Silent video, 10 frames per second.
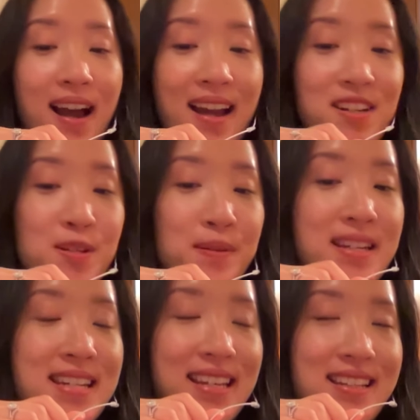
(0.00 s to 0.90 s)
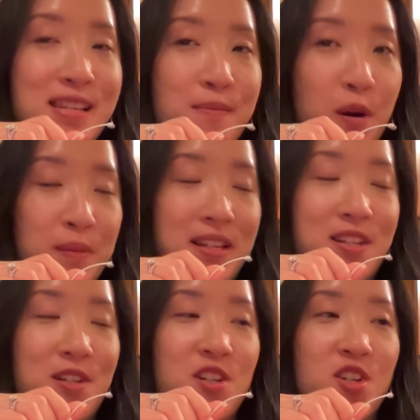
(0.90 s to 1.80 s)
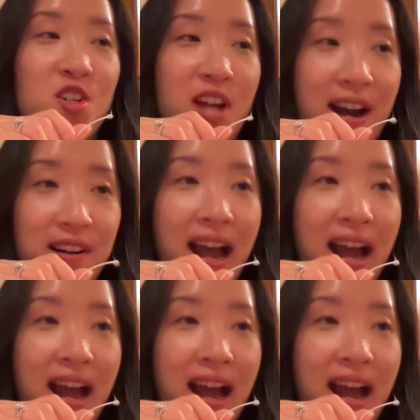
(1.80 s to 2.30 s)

I just want to take this moment to just shout